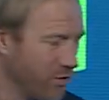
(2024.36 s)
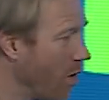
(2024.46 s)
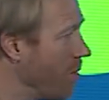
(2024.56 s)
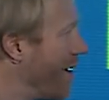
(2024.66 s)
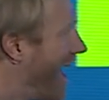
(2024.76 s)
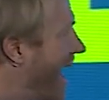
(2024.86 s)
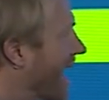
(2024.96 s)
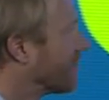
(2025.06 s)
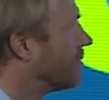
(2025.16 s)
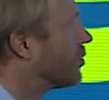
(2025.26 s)
go
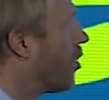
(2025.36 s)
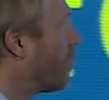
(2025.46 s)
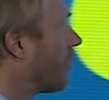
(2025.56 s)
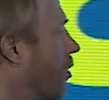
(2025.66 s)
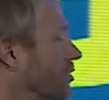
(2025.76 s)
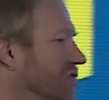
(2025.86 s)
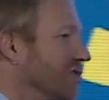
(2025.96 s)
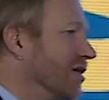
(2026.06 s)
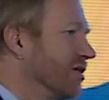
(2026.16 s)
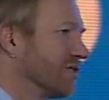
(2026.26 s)
back to Tom
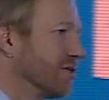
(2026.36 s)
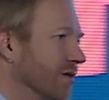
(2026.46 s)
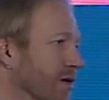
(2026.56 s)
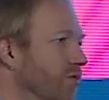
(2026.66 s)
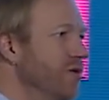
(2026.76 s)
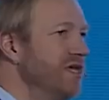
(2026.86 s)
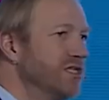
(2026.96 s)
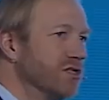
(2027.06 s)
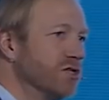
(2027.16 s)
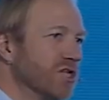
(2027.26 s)
Kosnick's
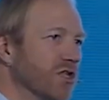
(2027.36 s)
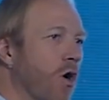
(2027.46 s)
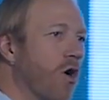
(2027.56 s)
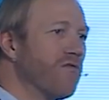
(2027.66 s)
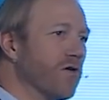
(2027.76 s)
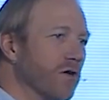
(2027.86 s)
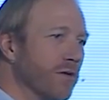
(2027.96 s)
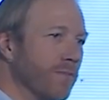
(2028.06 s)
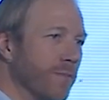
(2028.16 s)
research at Harvard,